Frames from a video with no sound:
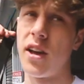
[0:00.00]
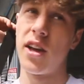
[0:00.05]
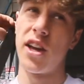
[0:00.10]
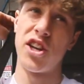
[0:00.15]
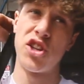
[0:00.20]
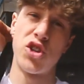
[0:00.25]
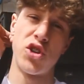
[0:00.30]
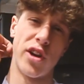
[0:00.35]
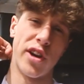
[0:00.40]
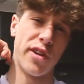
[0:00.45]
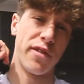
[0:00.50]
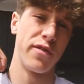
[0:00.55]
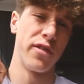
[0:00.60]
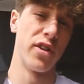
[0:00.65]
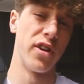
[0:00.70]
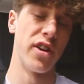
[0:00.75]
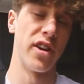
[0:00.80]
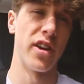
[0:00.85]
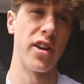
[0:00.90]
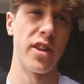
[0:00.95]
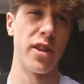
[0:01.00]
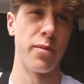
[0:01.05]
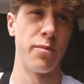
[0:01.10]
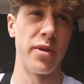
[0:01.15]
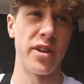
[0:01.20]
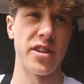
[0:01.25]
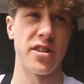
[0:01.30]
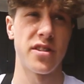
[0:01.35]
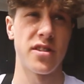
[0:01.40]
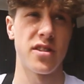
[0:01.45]
a trick for the
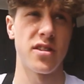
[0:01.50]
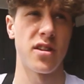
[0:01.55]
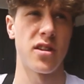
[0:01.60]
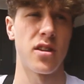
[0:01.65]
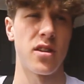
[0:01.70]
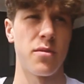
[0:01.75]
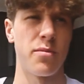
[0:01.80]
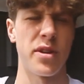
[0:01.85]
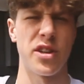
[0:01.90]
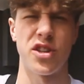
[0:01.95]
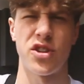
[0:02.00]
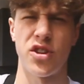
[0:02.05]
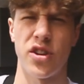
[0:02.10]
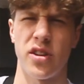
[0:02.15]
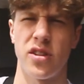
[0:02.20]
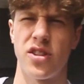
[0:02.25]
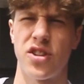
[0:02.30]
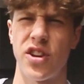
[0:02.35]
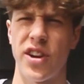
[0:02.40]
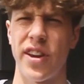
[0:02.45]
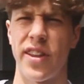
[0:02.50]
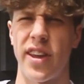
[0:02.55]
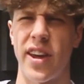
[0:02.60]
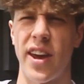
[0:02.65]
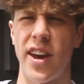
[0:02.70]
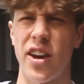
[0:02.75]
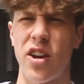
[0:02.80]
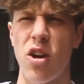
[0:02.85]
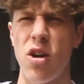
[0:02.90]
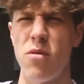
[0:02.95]
best trick of the
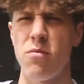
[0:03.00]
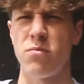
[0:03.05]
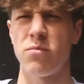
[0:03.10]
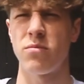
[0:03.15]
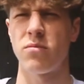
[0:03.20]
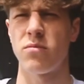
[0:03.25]
year comp.